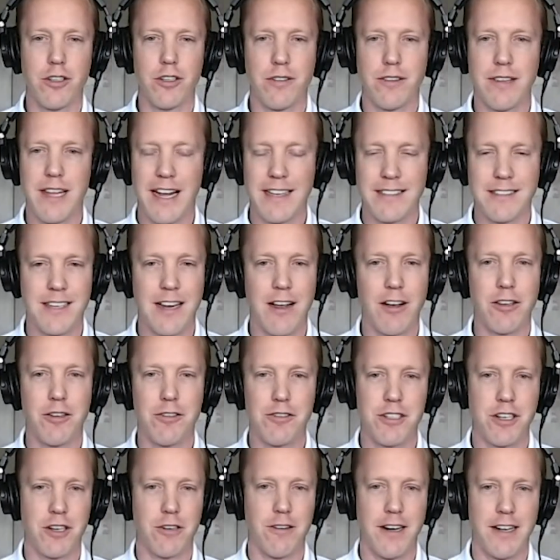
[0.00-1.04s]
that's how you
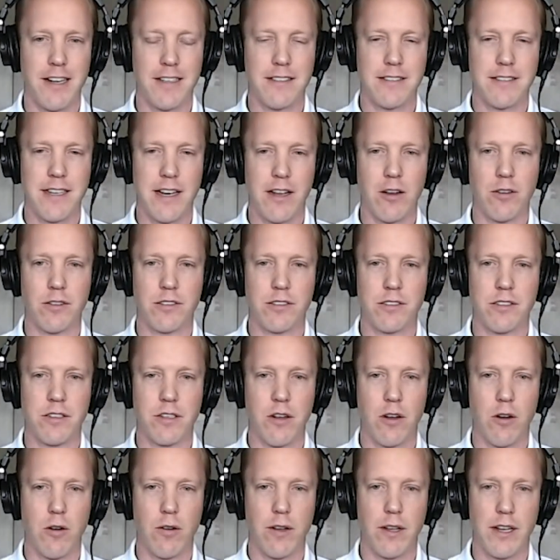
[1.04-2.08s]
generated sales,
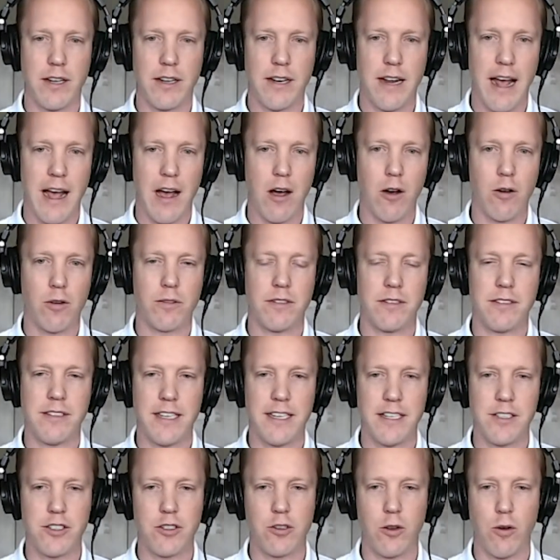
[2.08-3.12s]
and now
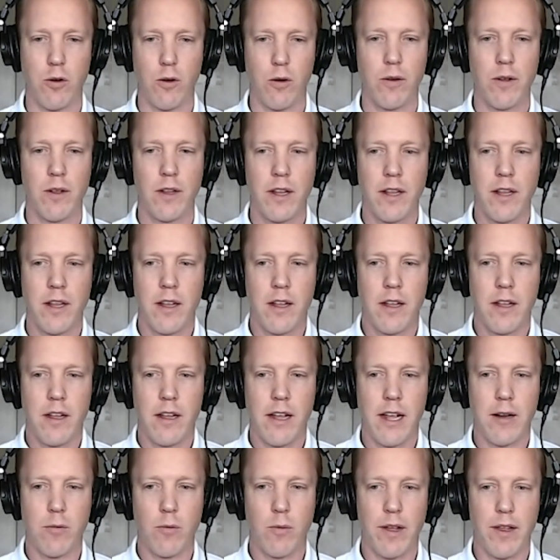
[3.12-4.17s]
digital,
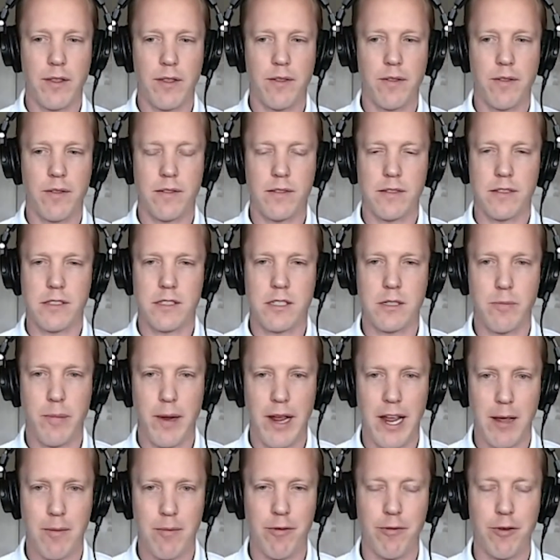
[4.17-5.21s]
and with
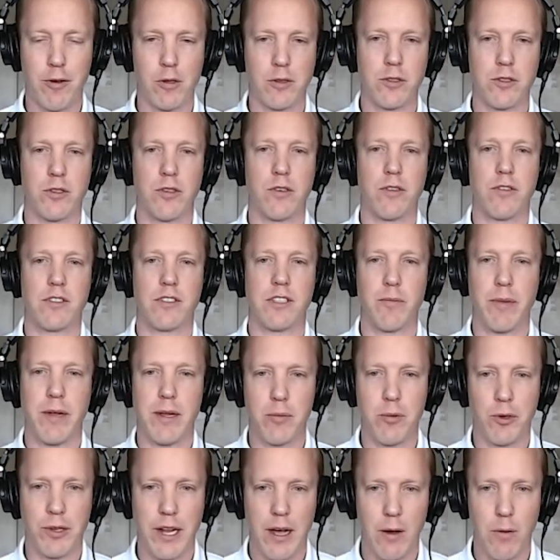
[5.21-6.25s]
spam filters and
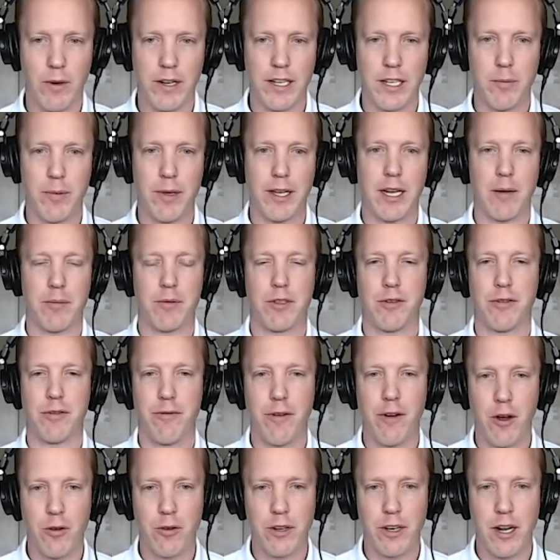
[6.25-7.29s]
people not wanting to pick up their
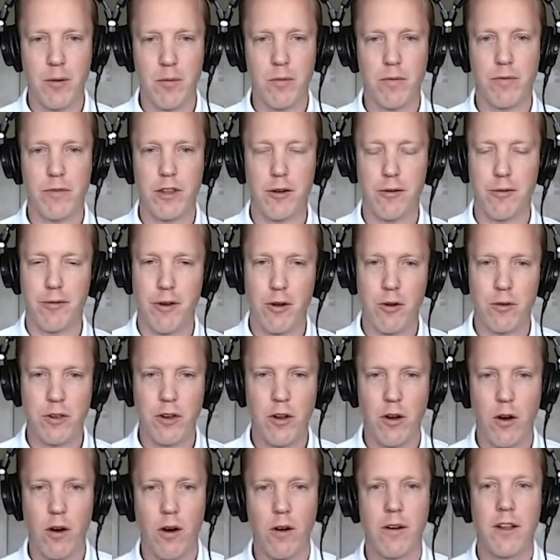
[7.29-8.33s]
phone
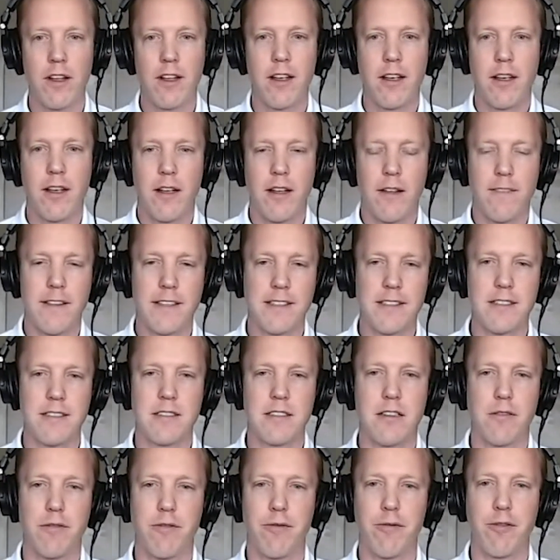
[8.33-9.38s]
call, this is
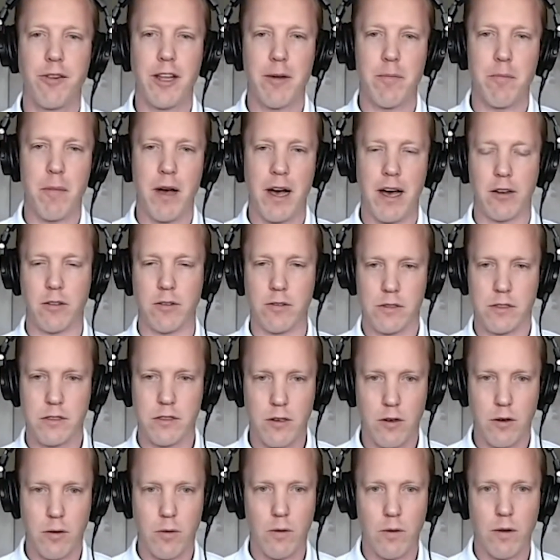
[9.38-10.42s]
the flip model.
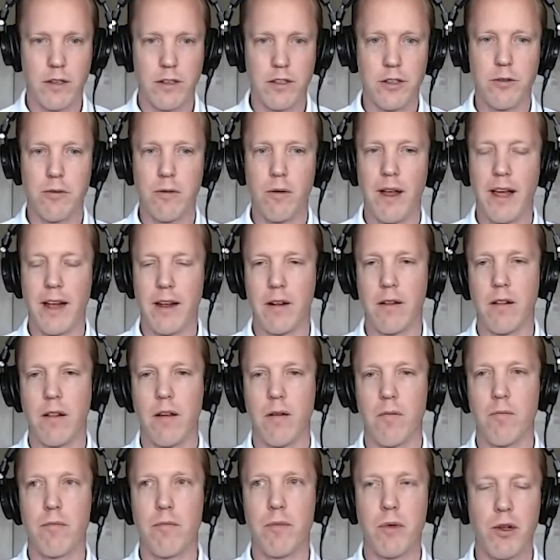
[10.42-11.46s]
So you let
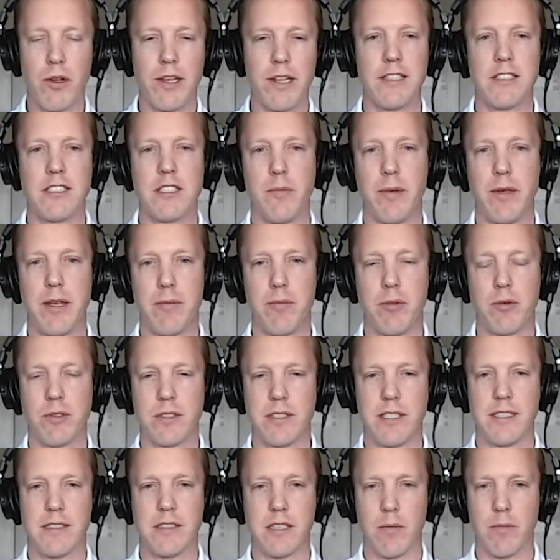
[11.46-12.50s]
millions of people
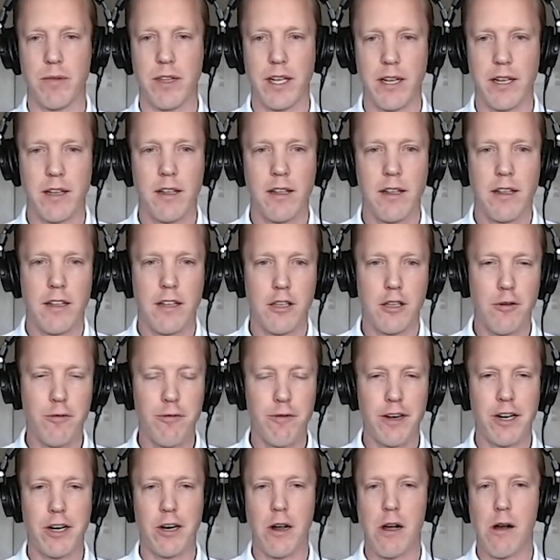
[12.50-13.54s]
see something. You
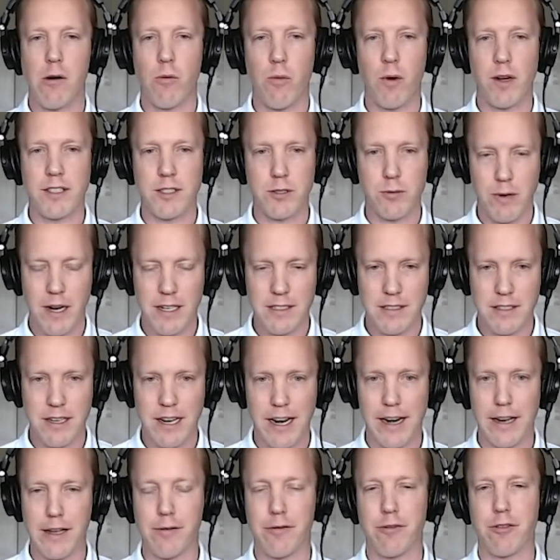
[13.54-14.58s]
figure out what's
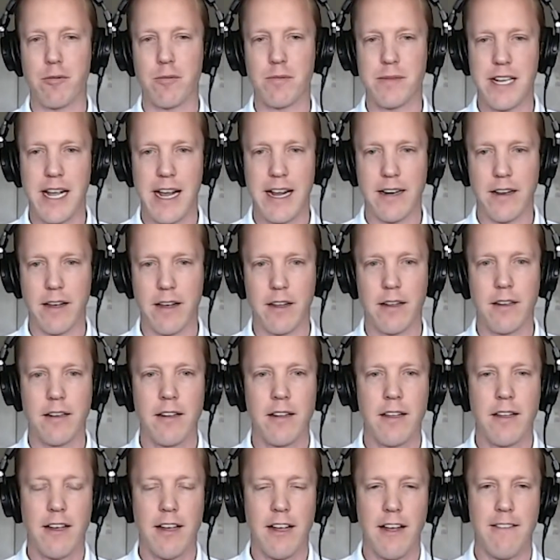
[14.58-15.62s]
resonating from data,
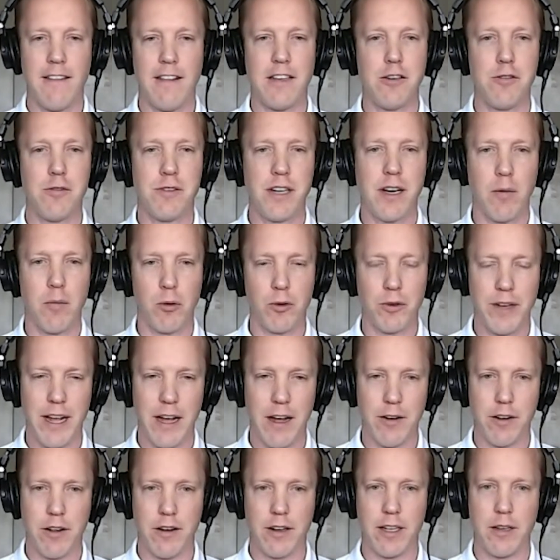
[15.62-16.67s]
and then you double
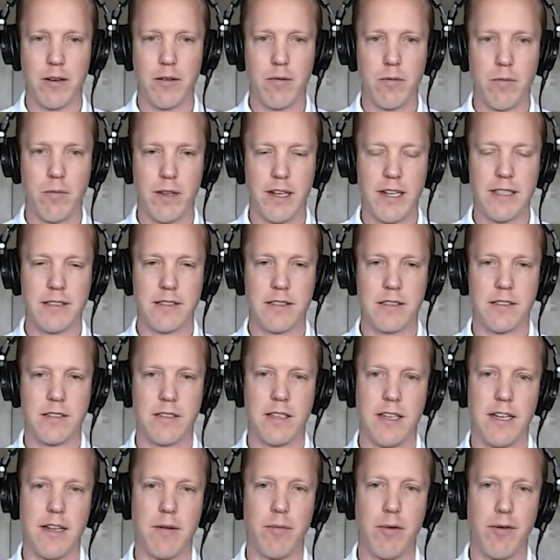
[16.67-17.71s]
down on it.
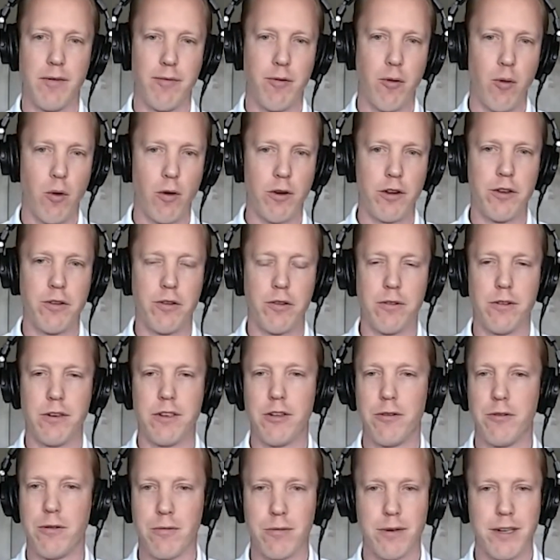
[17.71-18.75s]
Before
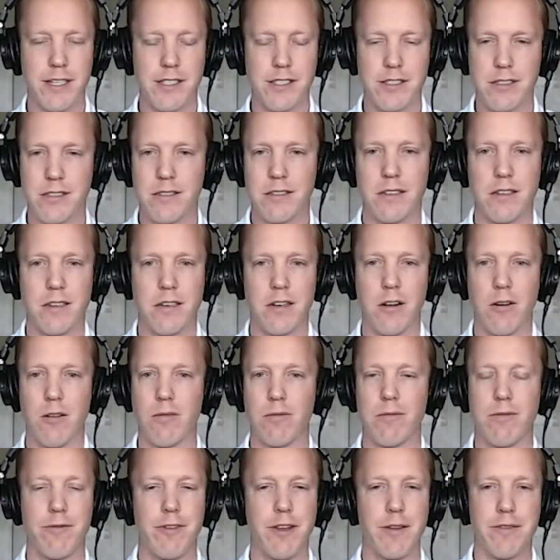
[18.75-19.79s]
you'd reach,
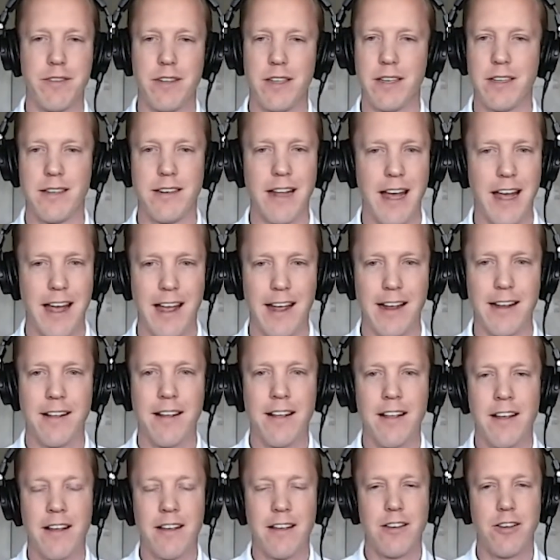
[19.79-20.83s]
50 a day,
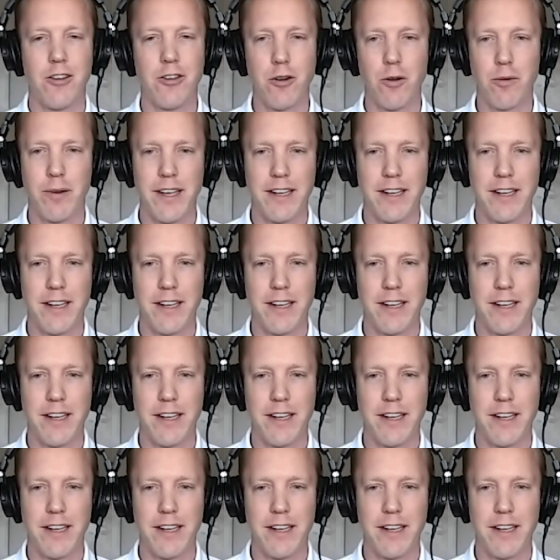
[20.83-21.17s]
you don't